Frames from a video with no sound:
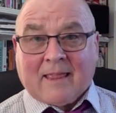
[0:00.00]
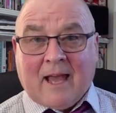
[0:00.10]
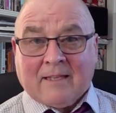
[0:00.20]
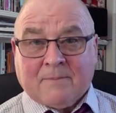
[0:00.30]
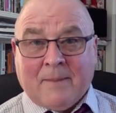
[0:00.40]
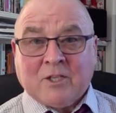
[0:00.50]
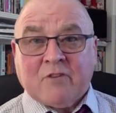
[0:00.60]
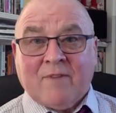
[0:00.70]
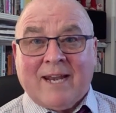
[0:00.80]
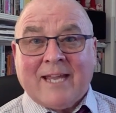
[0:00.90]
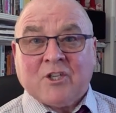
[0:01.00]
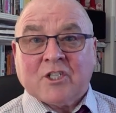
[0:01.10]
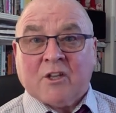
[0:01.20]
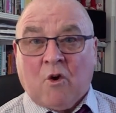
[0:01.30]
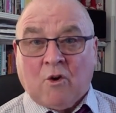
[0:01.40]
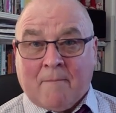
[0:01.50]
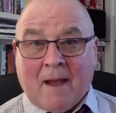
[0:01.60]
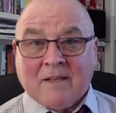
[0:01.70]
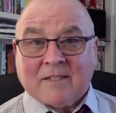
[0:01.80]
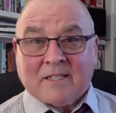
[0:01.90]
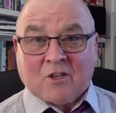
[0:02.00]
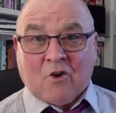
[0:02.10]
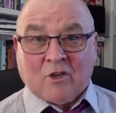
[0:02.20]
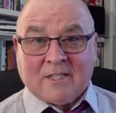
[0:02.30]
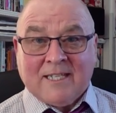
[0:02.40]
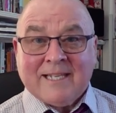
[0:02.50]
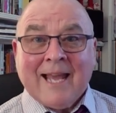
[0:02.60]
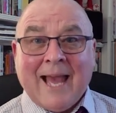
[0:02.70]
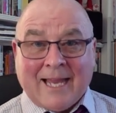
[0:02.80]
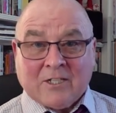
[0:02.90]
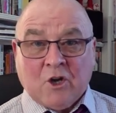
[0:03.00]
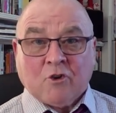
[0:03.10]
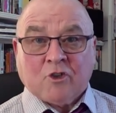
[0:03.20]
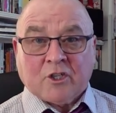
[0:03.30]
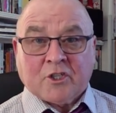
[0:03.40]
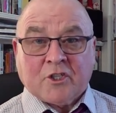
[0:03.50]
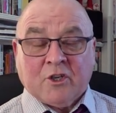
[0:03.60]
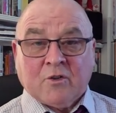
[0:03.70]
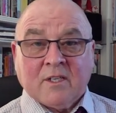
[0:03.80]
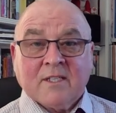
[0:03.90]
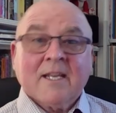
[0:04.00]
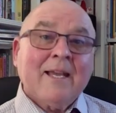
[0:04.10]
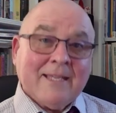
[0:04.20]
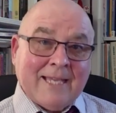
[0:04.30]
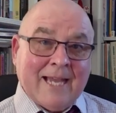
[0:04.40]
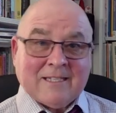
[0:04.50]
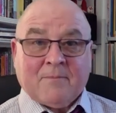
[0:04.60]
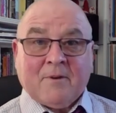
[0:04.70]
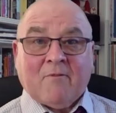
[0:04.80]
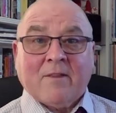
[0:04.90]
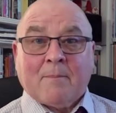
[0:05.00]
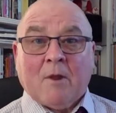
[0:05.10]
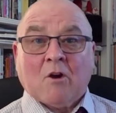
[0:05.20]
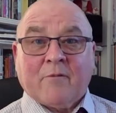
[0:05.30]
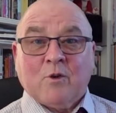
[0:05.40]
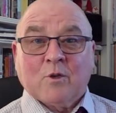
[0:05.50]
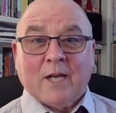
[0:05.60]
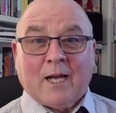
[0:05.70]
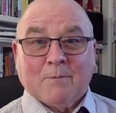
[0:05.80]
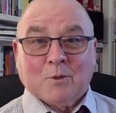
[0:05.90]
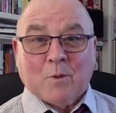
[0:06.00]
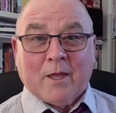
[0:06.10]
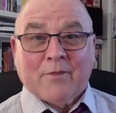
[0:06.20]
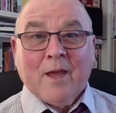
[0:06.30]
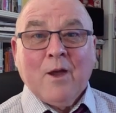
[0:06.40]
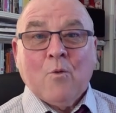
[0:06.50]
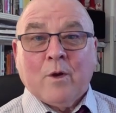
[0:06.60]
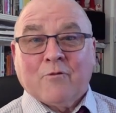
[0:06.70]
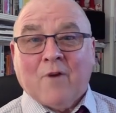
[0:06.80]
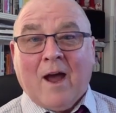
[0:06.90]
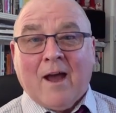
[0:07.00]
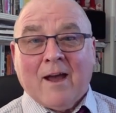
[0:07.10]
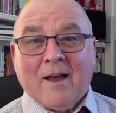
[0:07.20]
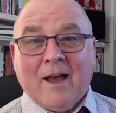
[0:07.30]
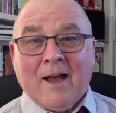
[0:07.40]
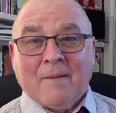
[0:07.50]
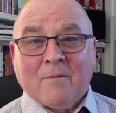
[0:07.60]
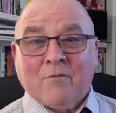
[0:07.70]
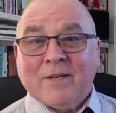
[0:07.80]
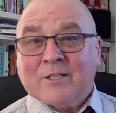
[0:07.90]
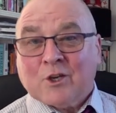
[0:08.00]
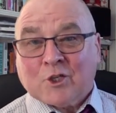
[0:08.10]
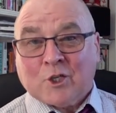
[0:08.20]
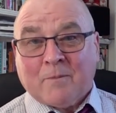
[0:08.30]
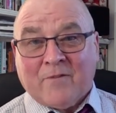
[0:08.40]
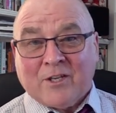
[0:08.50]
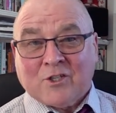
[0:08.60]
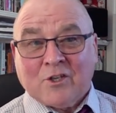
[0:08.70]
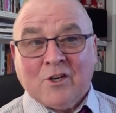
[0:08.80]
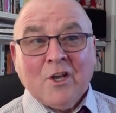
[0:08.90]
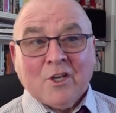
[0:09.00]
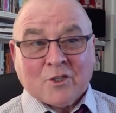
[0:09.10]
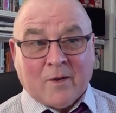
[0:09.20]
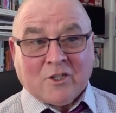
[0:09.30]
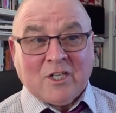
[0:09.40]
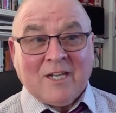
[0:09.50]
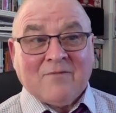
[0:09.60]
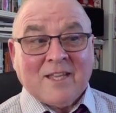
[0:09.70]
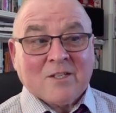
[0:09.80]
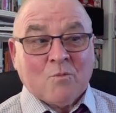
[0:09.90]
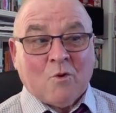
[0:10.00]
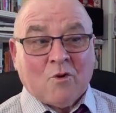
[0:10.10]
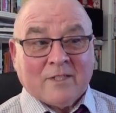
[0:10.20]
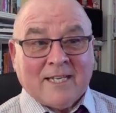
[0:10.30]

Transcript: Especially in relation to all the master's courses and doctoral students. Yes, I've been around the block a few times with research supervision, so I achieved this award